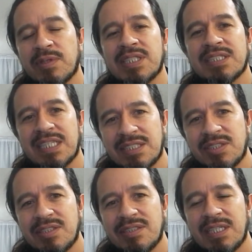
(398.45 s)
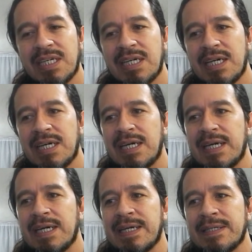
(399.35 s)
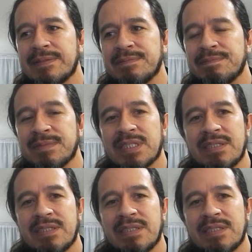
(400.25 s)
the attention, and